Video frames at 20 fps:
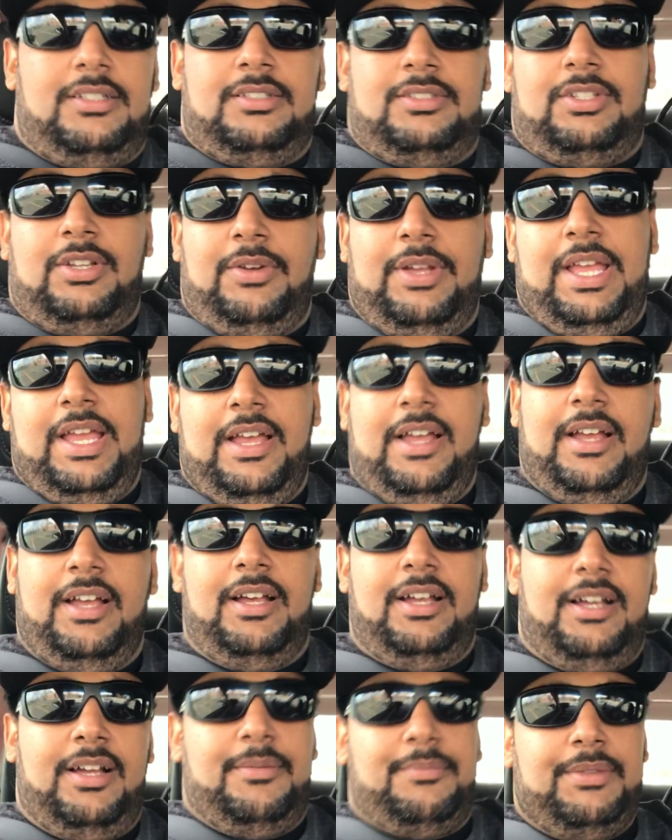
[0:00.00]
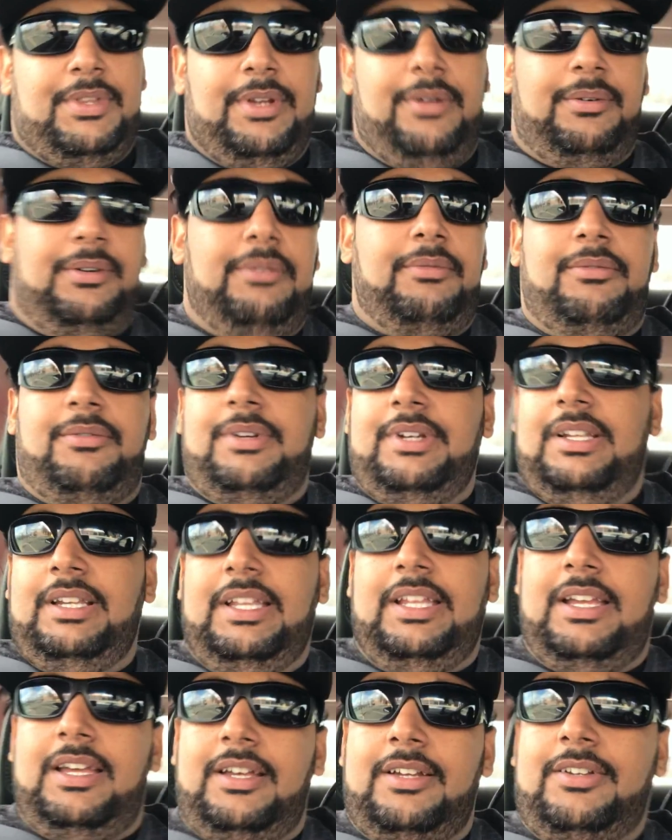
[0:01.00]
So yeah, they were
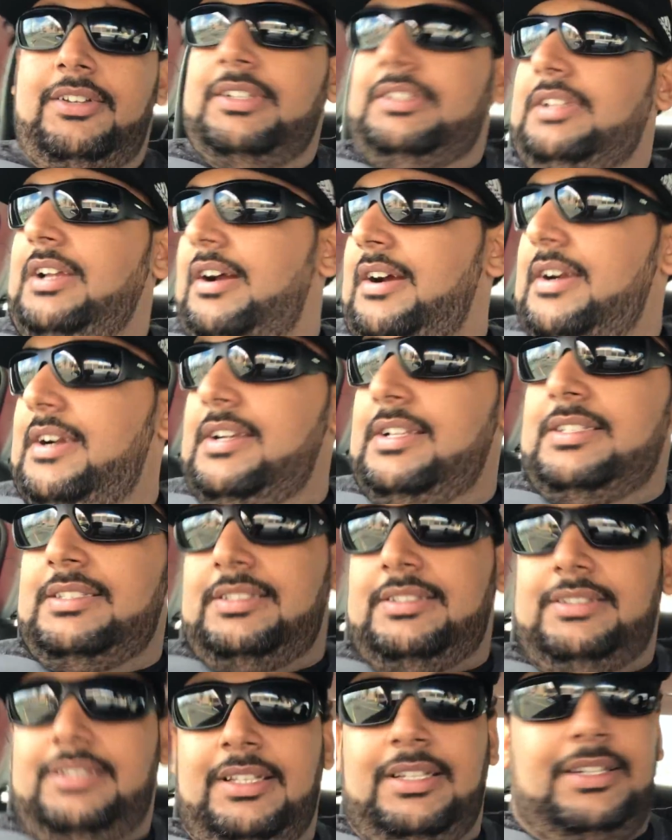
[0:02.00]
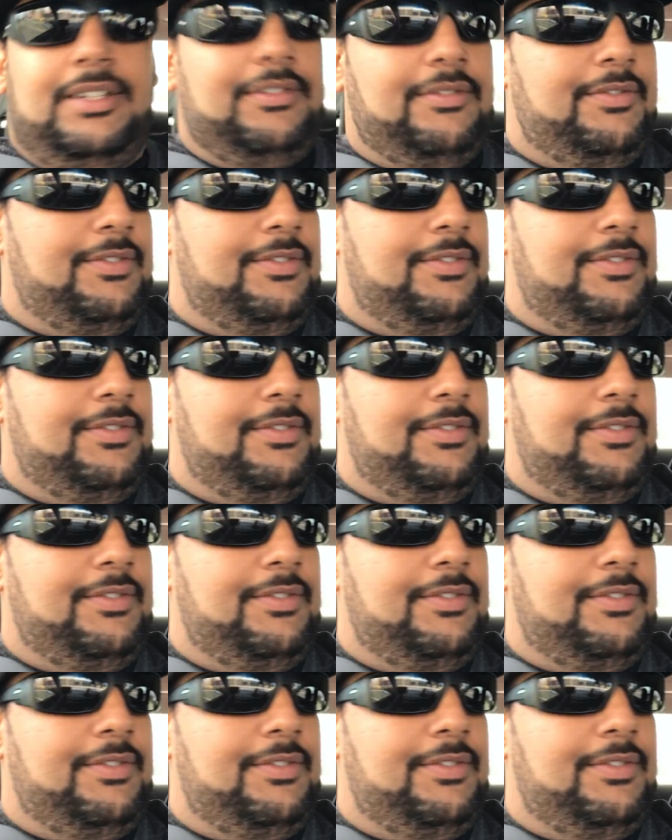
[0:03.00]
really good tires. They didn't